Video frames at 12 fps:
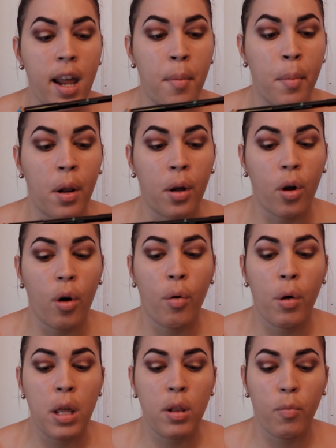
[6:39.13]
I'm going to
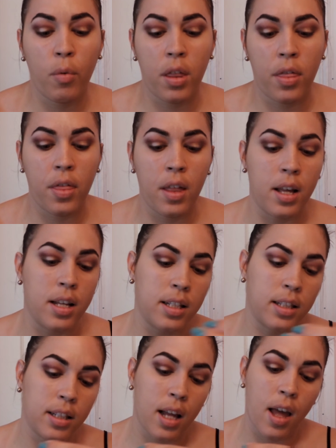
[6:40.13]
go in with
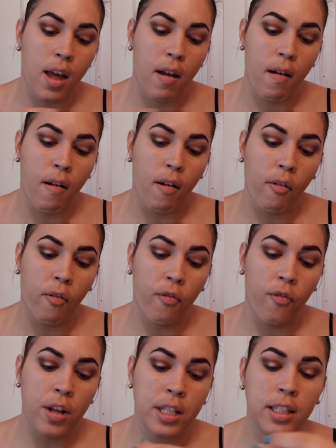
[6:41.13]
this
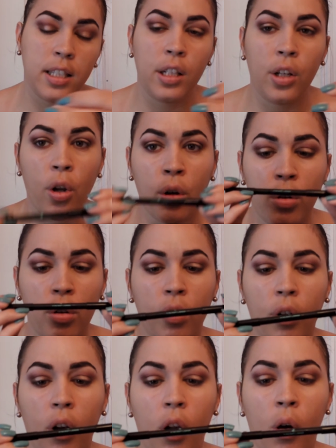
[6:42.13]
Vincent
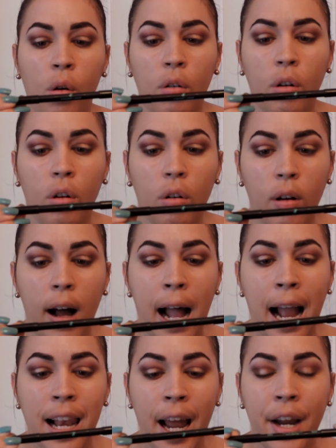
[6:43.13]
Longo
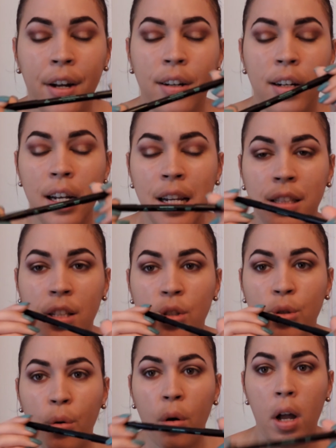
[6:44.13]
eyeliner, and it's a
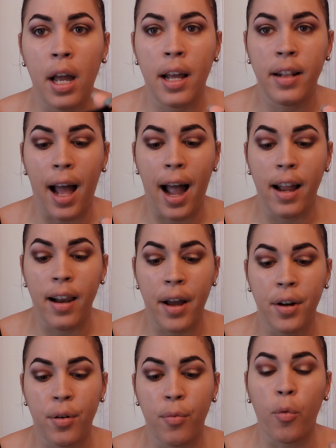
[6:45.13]
dual end
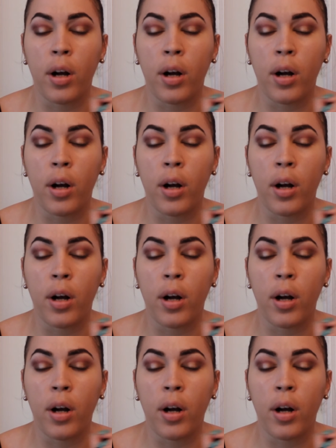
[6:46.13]
eyeliner.